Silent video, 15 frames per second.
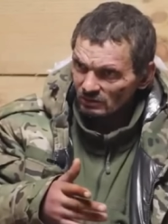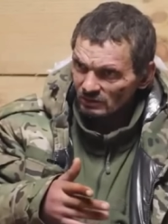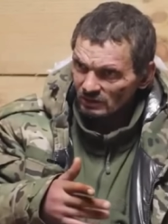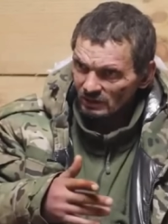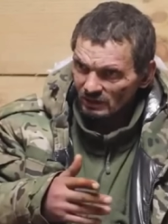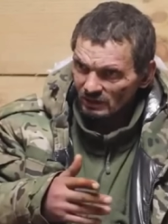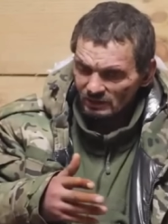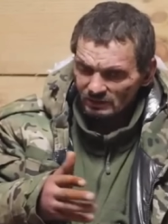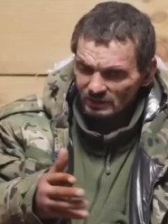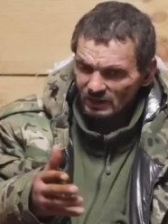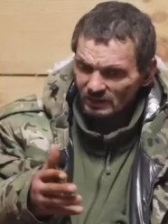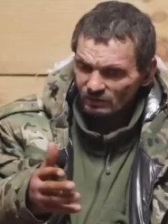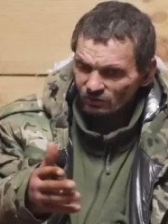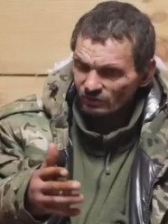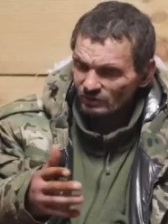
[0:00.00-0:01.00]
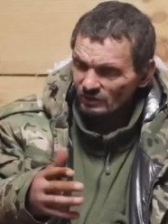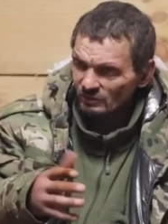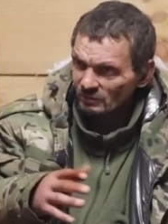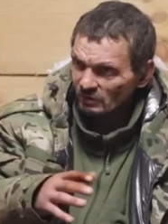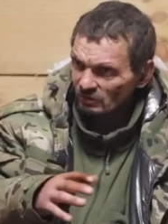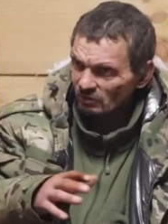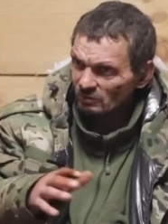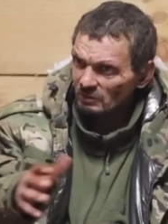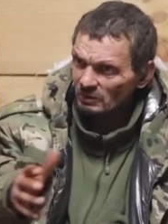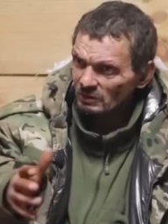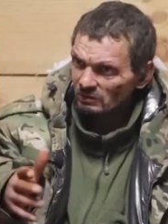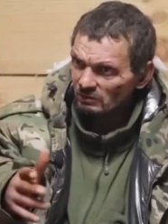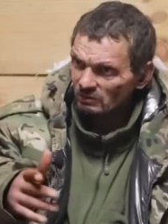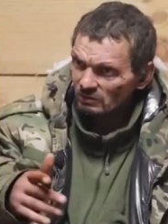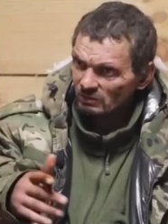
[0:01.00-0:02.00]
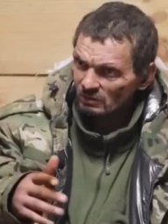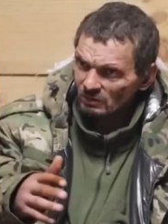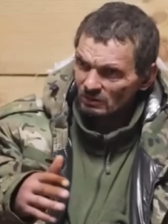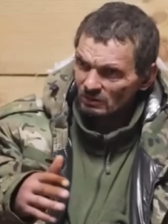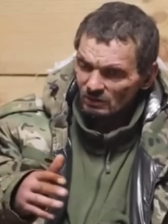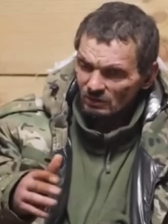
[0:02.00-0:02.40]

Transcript: on a little tank, it was like that.